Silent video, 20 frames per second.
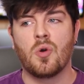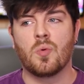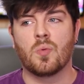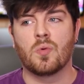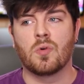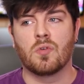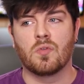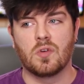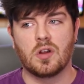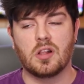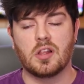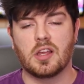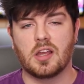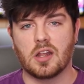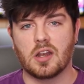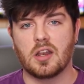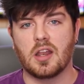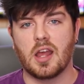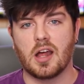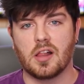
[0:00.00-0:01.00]
we're really
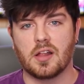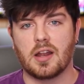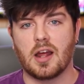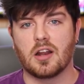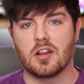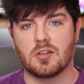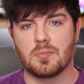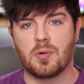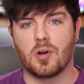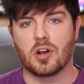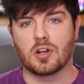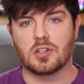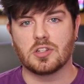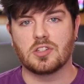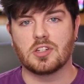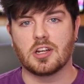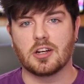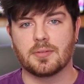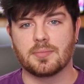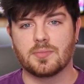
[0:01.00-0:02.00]
gonna nail it out of the park
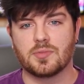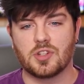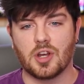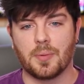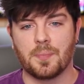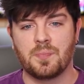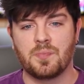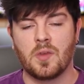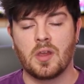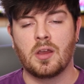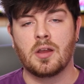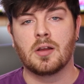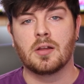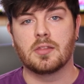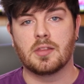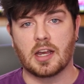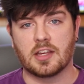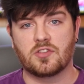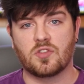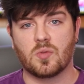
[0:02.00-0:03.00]
this year. So
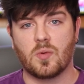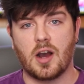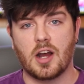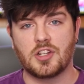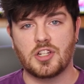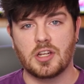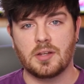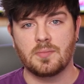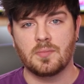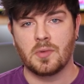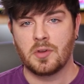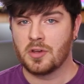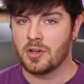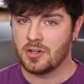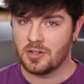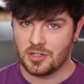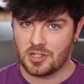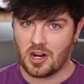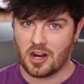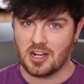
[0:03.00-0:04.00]
thanks for watching.
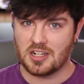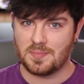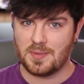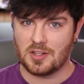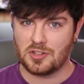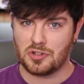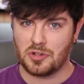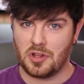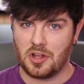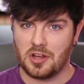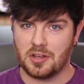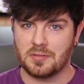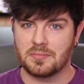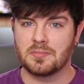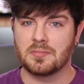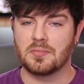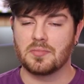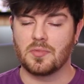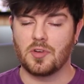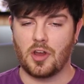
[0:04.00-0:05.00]
Sorry it's been so long,
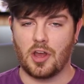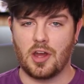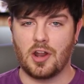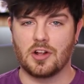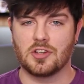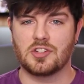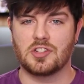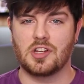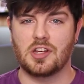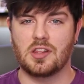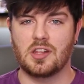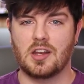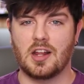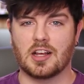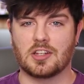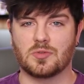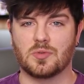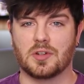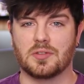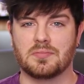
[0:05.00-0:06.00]
and I'll see you in the
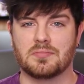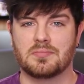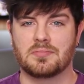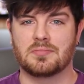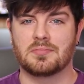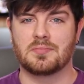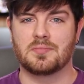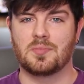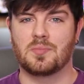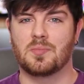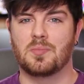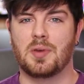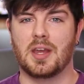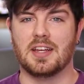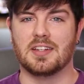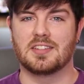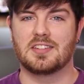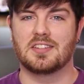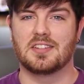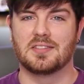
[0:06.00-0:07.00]
next one.
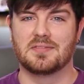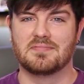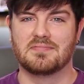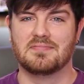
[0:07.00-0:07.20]
Peace.